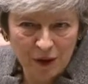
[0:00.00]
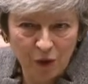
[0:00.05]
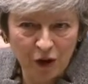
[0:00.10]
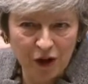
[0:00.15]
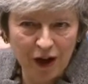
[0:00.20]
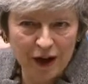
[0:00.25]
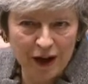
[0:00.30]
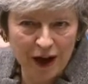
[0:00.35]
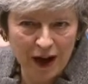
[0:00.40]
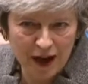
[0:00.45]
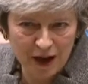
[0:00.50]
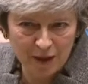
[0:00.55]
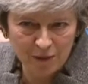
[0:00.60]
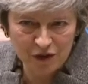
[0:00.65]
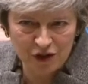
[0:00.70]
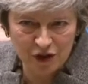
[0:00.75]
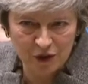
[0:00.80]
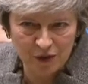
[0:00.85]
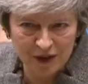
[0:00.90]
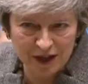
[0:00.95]
What I
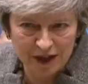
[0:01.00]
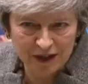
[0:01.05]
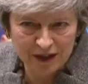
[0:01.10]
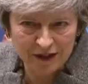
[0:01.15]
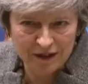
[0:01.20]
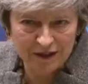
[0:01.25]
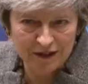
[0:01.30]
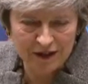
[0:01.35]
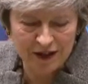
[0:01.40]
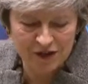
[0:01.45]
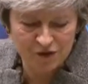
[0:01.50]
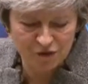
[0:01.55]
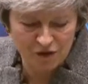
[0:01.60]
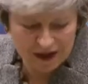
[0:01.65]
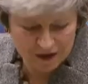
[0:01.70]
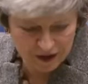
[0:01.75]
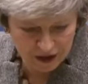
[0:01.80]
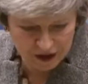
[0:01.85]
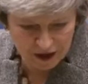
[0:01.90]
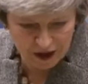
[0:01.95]
am doing is
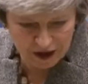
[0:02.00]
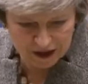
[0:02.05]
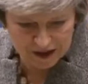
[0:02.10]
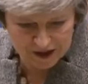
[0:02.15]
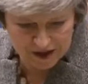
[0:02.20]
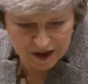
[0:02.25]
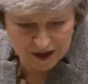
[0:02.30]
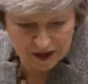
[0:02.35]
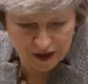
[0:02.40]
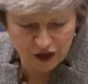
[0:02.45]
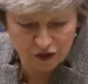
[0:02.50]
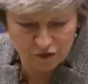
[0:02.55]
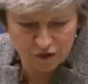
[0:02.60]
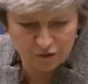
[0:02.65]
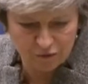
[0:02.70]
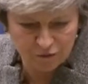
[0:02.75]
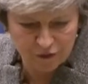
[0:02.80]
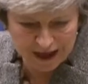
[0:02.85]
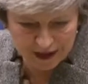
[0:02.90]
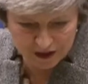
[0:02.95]
recognising and
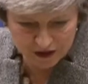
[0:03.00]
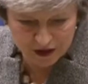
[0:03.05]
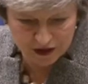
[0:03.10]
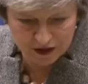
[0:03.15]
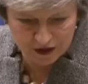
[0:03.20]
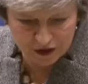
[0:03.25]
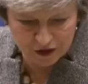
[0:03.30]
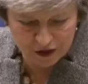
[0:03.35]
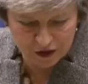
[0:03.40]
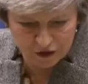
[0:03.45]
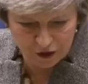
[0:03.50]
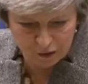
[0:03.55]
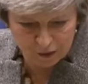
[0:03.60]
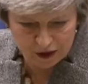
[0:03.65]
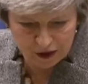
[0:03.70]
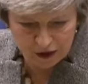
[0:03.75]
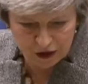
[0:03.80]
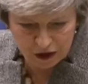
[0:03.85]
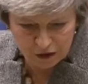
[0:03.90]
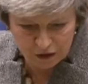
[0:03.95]
reflecting to the
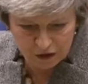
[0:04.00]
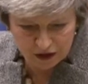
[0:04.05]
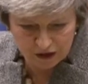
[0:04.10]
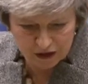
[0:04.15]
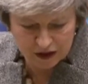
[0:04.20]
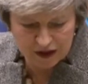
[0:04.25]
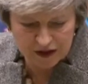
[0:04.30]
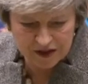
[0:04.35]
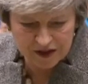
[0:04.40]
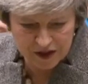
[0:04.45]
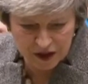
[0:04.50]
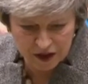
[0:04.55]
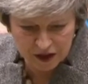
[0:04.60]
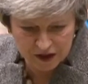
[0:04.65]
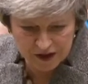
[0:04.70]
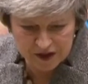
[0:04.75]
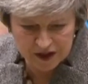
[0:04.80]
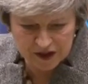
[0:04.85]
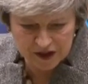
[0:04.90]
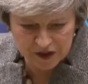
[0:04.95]
European Union the
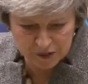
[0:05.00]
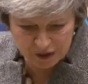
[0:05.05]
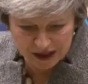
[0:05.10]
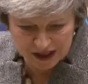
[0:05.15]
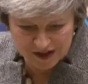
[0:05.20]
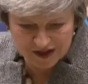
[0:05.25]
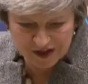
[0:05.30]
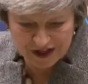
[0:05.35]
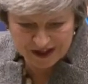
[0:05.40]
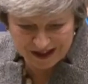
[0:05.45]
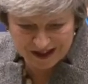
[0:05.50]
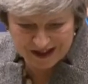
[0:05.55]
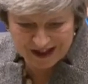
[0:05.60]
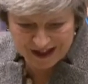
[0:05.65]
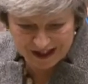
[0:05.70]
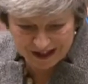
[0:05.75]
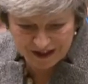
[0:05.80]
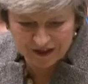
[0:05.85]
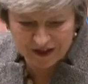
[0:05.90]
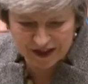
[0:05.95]
concerns expressed here
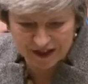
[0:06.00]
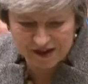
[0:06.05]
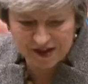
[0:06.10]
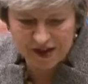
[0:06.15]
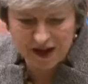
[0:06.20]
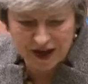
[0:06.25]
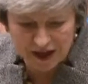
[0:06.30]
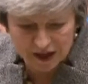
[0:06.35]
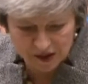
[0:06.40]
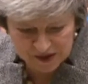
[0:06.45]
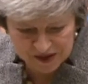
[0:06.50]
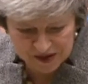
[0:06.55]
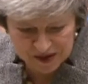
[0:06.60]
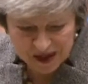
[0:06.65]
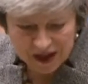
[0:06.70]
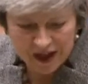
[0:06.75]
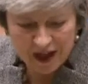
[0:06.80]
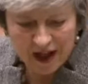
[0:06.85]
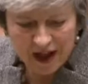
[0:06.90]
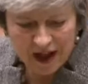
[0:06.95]
in this House
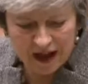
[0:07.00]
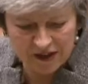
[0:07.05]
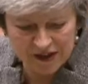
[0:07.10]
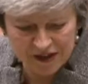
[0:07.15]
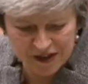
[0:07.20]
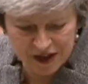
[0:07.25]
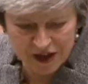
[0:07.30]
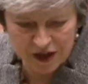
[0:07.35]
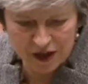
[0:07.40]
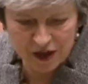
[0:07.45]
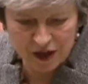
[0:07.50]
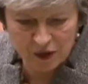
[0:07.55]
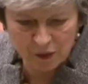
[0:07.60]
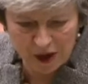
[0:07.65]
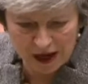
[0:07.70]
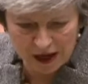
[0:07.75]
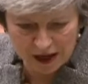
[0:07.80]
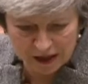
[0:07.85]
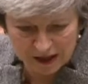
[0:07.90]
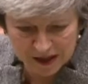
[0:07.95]
and seeking
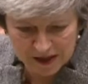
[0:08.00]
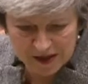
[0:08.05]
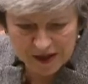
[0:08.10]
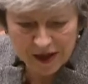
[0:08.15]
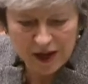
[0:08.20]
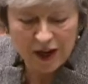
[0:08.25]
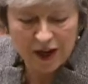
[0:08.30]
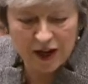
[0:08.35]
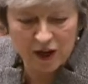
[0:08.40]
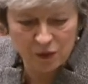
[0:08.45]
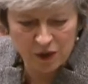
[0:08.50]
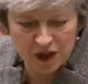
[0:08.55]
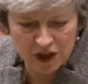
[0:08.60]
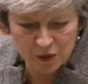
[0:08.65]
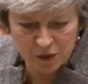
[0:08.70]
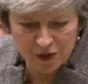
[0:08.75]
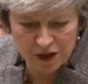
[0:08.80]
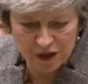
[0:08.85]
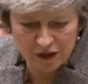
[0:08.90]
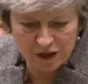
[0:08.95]
ways in
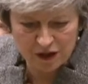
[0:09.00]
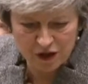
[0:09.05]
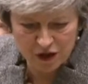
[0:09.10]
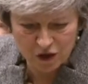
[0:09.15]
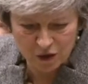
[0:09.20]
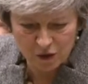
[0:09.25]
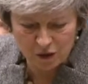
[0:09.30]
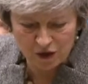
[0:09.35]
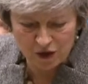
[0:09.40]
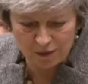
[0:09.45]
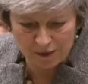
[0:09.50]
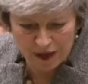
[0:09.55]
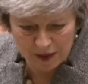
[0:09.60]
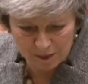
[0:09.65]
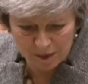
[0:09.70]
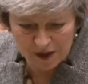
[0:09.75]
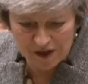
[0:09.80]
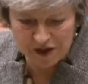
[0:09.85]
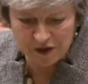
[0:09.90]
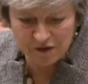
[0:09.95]
which we can ensure that
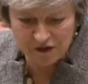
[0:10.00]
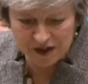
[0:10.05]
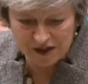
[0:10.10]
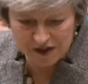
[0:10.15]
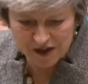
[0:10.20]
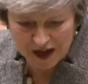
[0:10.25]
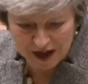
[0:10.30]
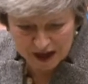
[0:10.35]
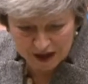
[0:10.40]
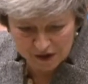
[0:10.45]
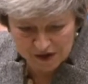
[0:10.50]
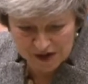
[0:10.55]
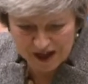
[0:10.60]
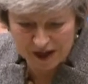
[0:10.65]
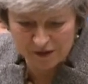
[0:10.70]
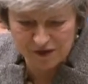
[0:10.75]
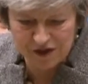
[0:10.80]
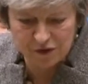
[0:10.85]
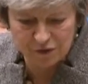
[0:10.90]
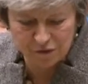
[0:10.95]
members of this House
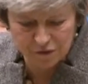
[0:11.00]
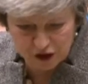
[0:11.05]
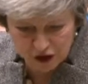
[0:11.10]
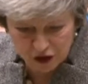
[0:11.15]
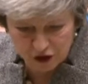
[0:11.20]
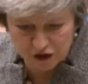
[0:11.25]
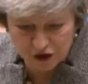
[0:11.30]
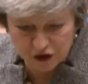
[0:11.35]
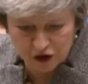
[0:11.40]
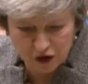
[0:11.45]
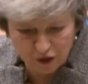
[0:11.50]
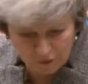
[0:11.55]
have sufficient